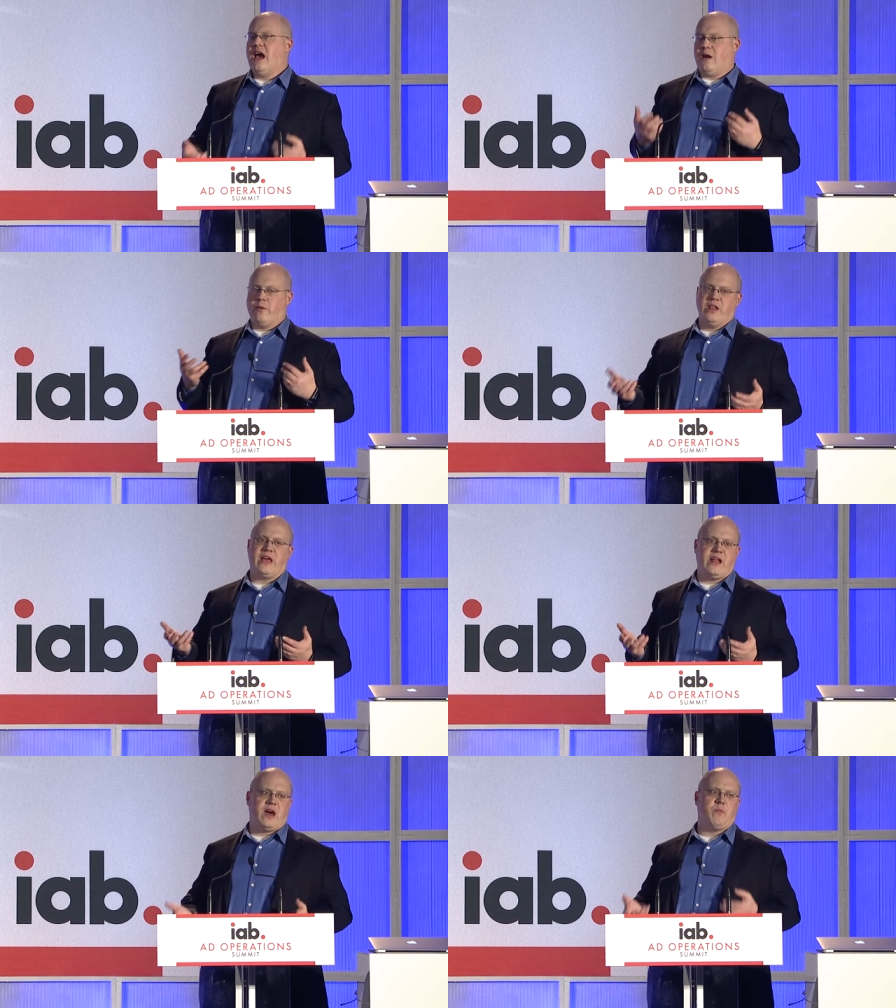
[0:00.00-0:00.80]
and
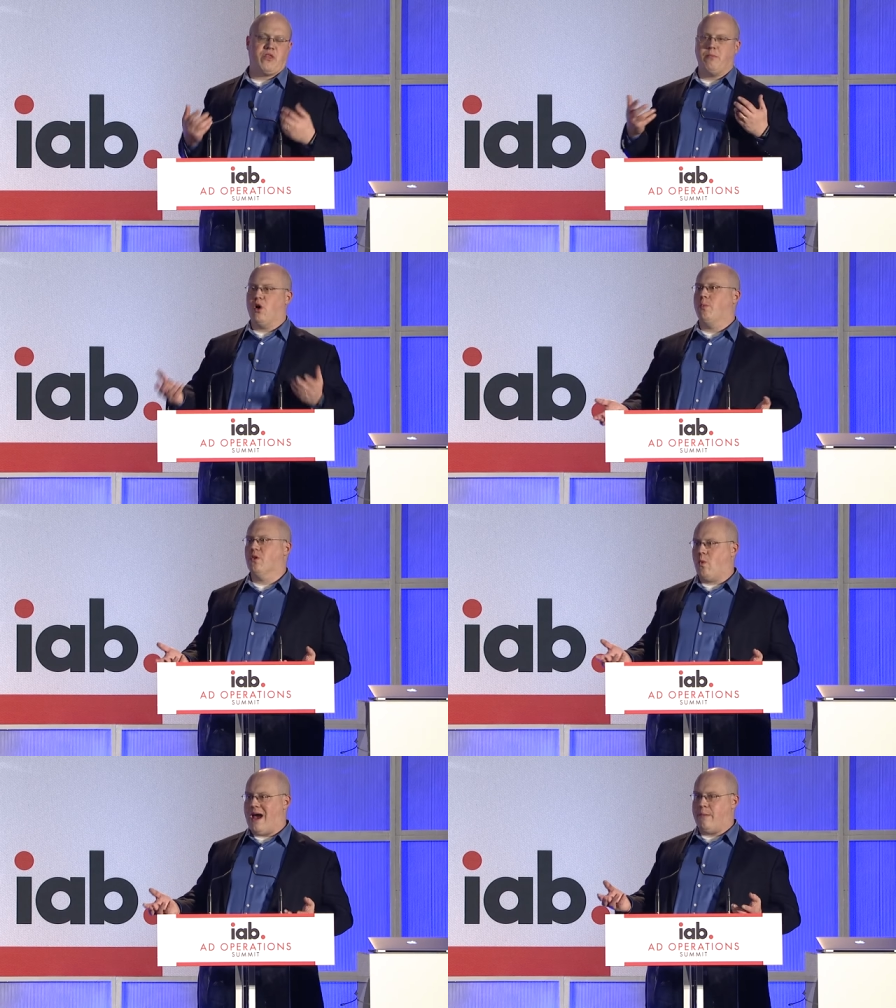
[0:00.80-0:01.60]
really end up with a
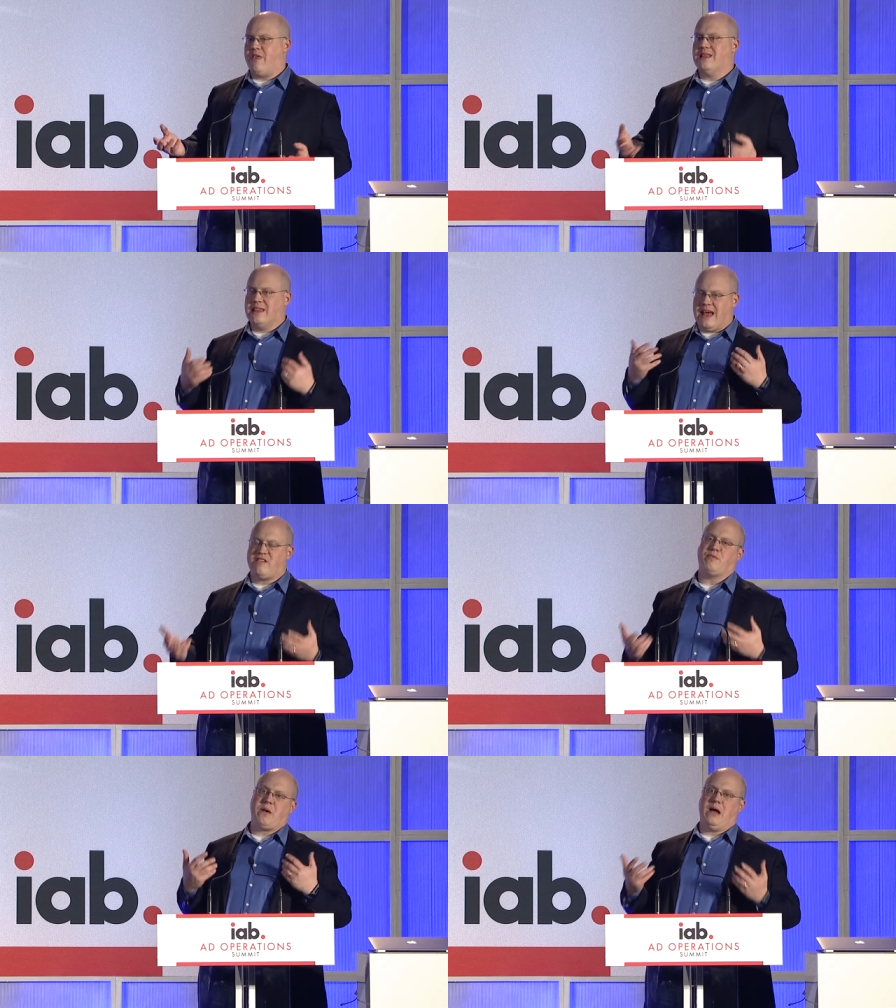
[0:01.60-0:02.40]
mobile web that
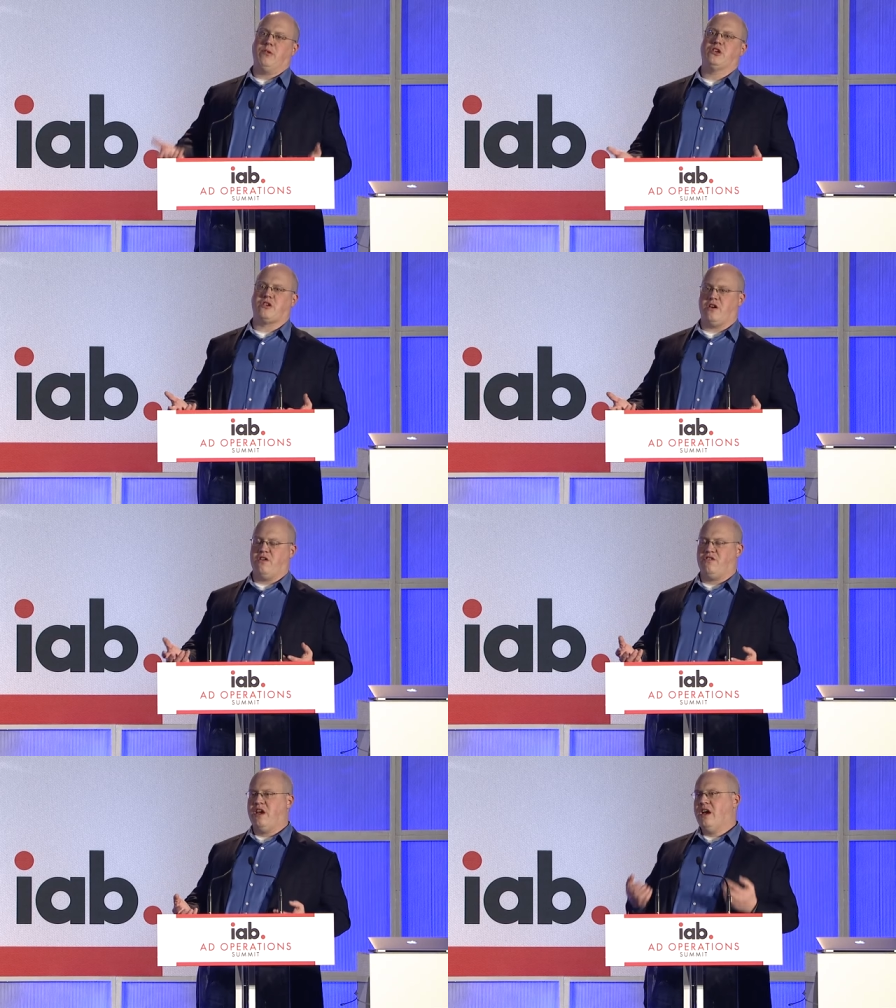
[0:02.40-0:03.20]
lets
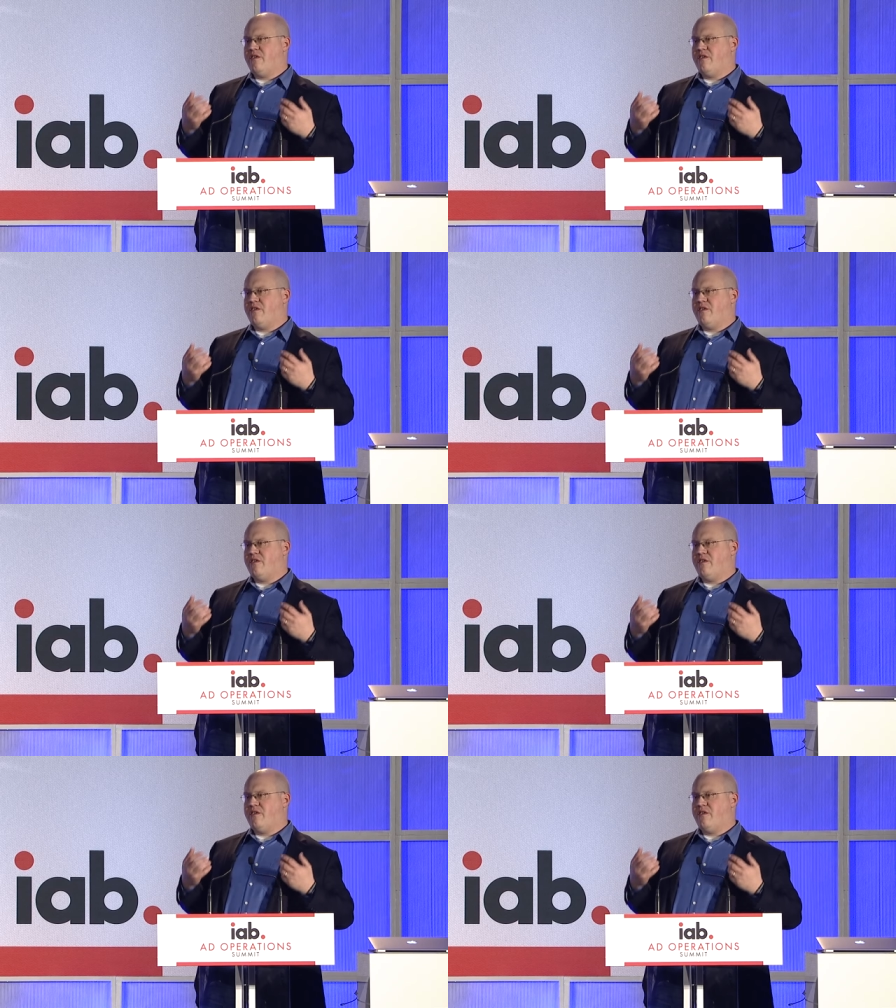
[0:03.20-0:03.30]
publishers